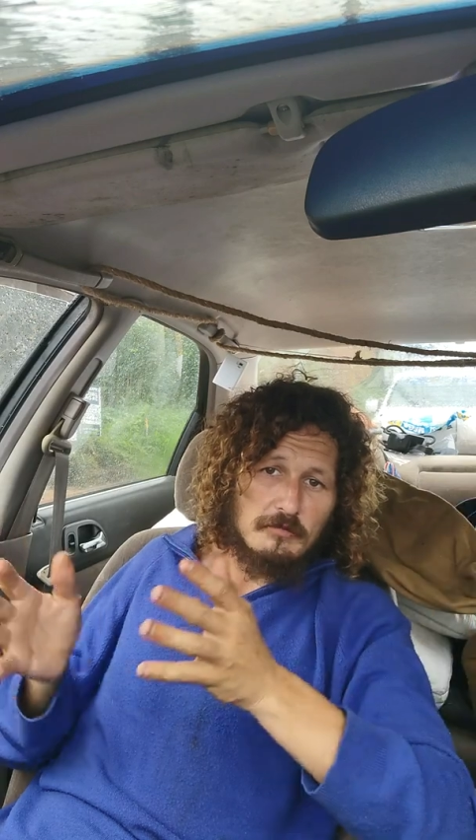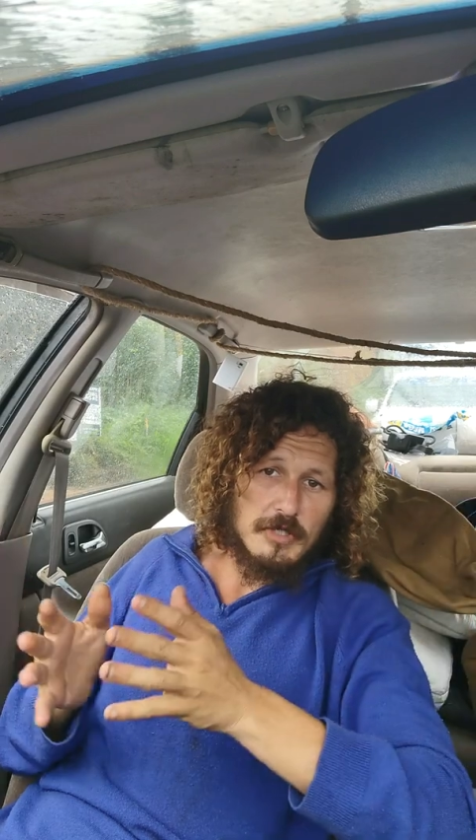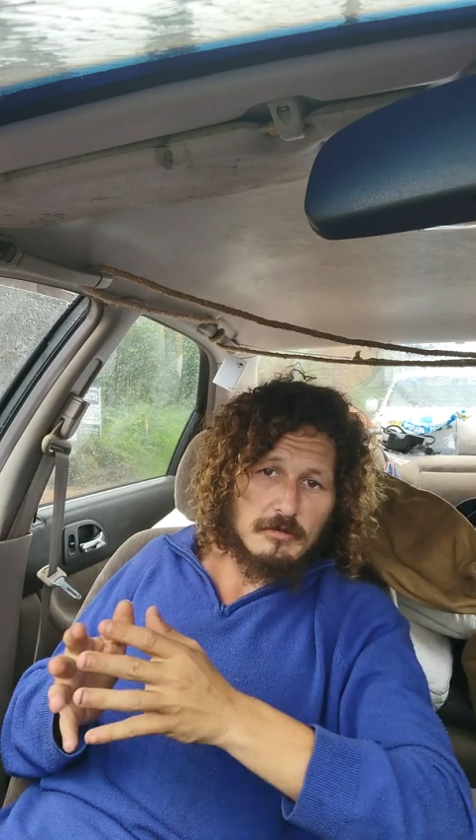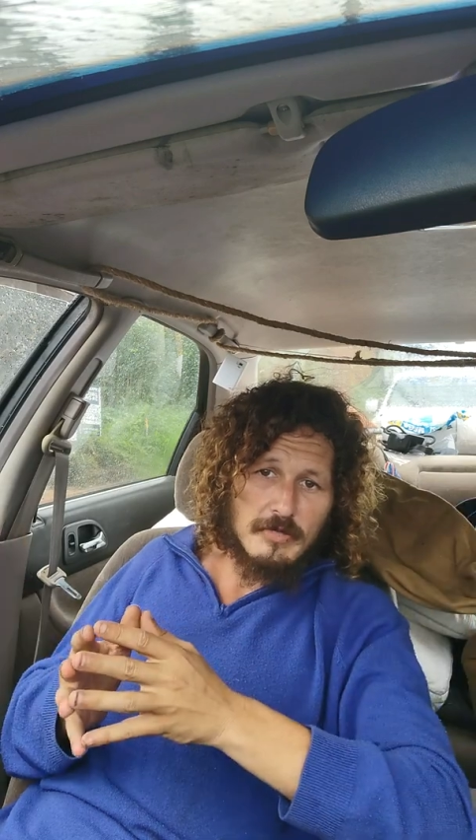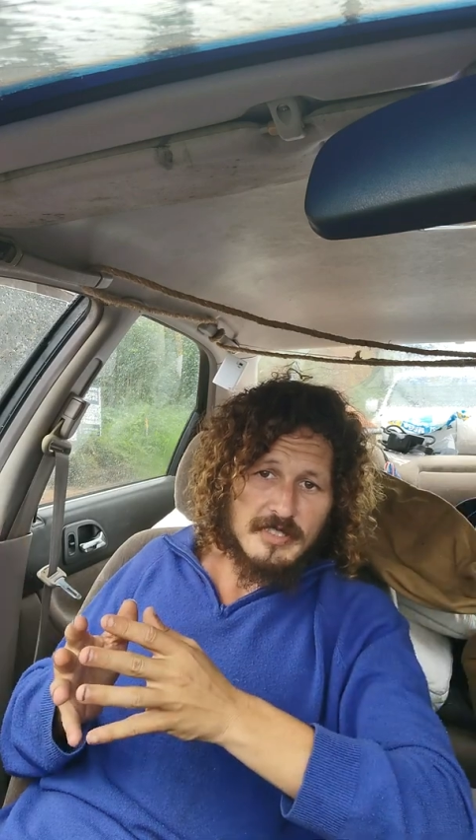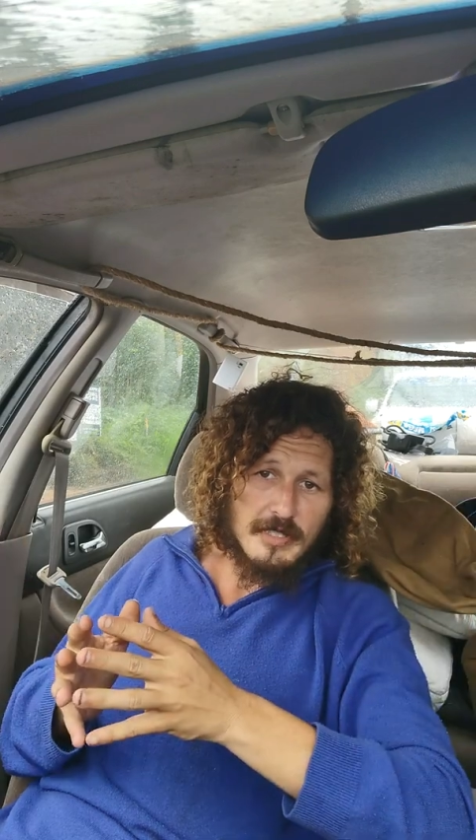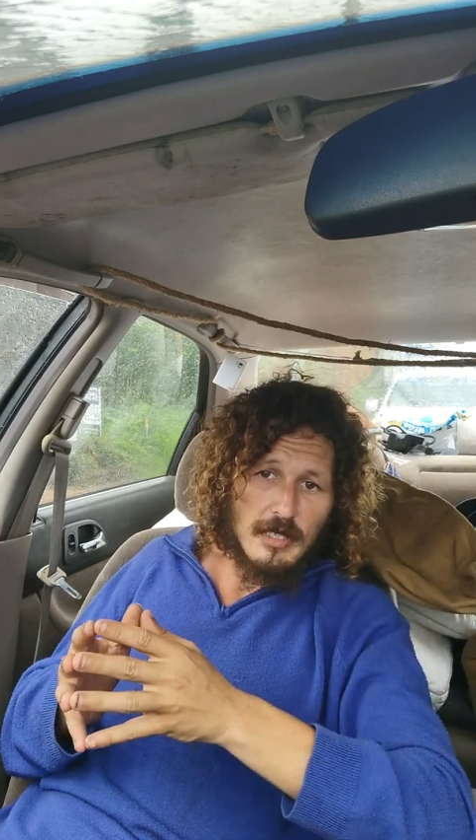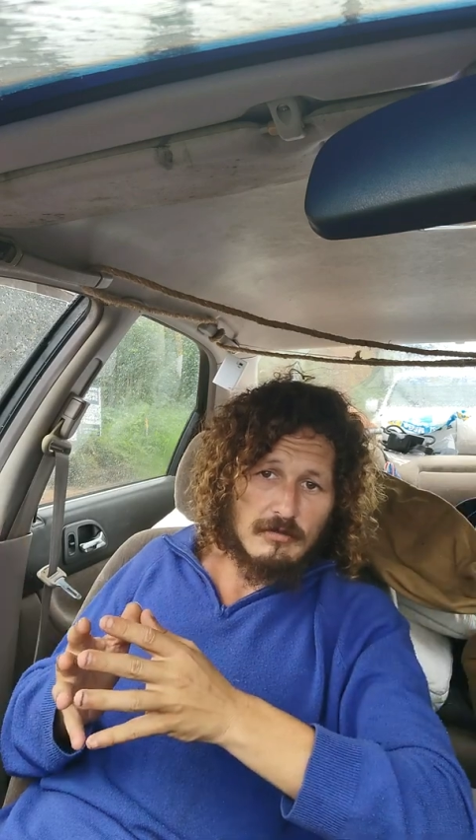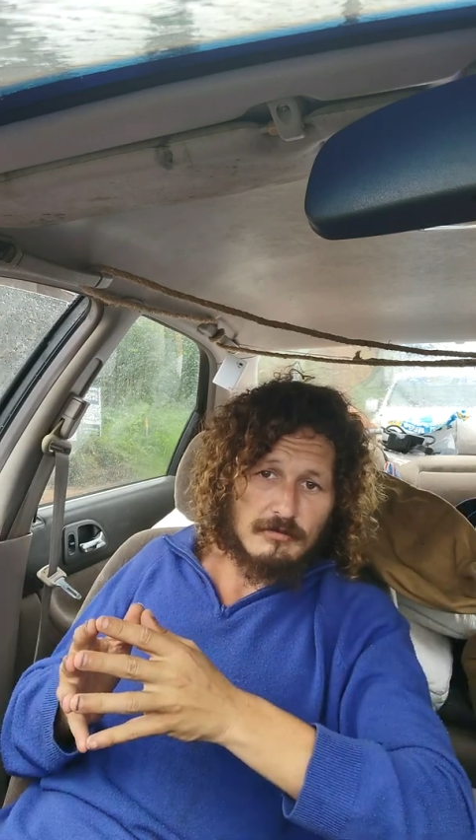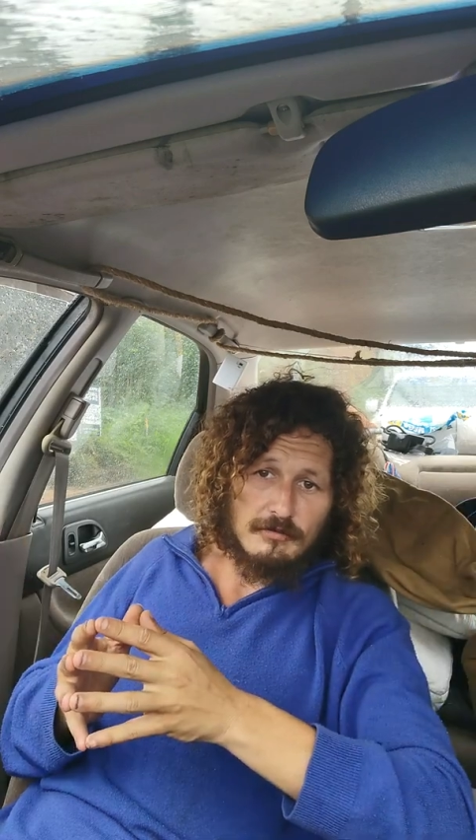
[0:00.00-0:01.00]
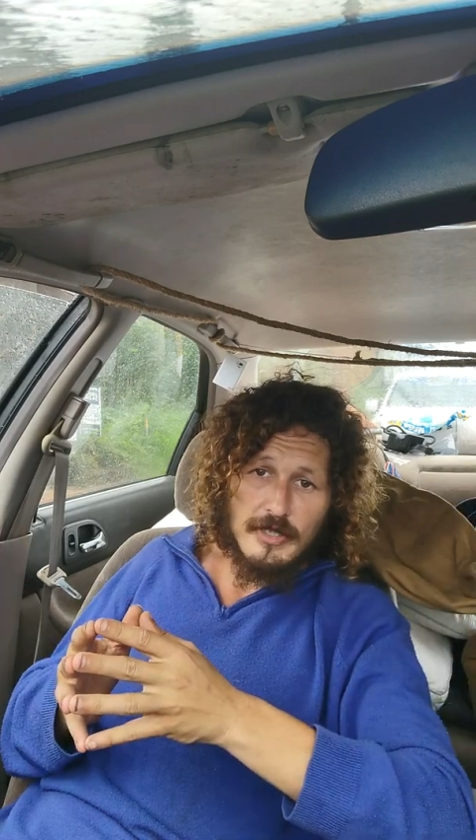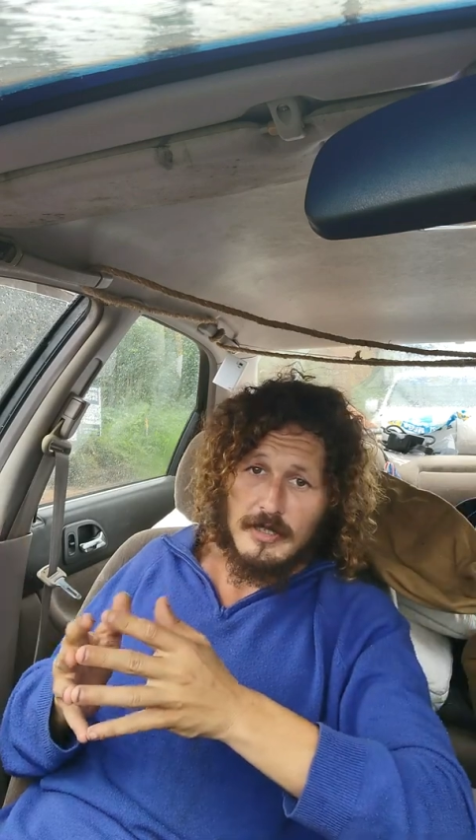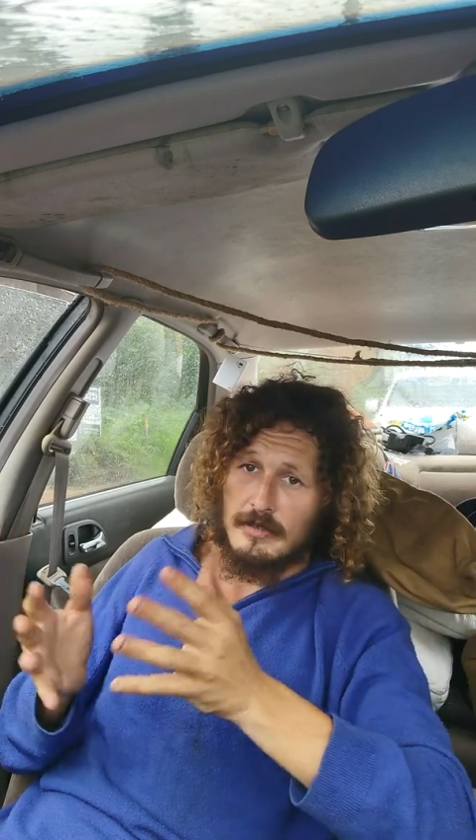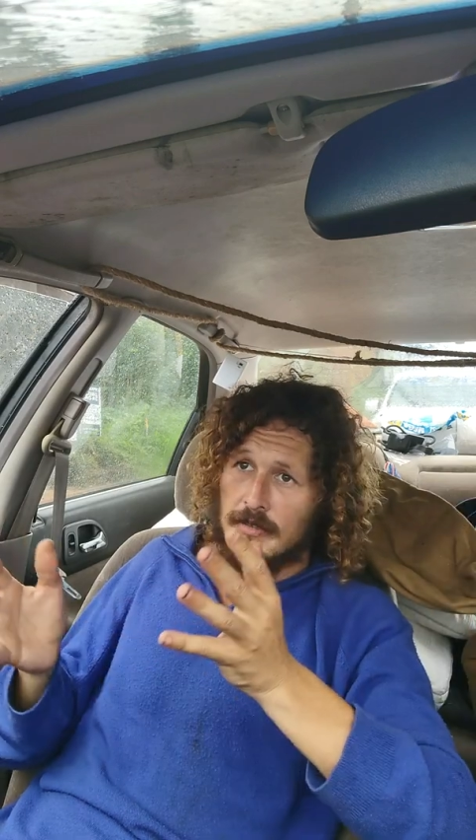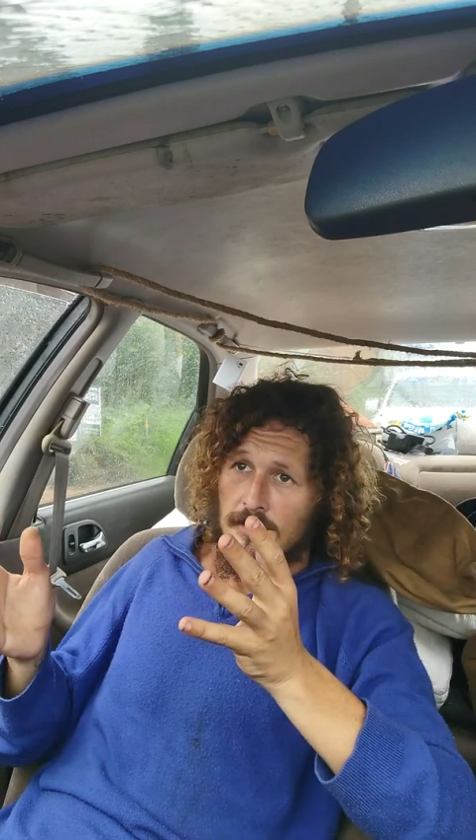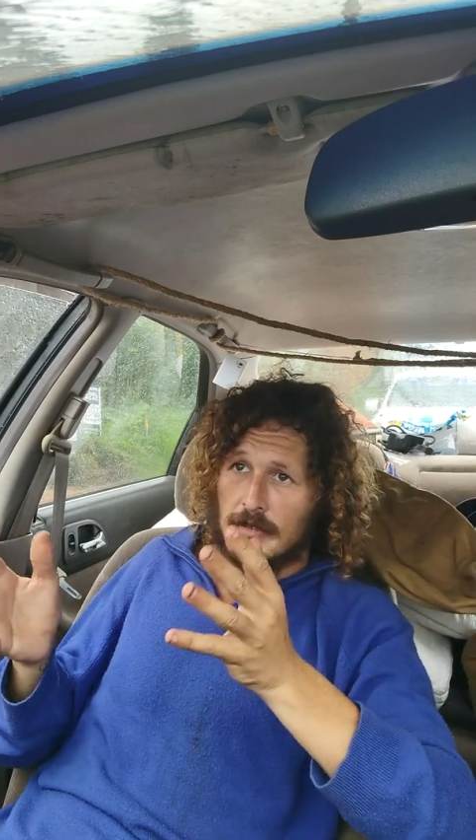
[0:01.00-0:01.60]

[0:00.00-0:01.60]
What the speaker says: being myself. They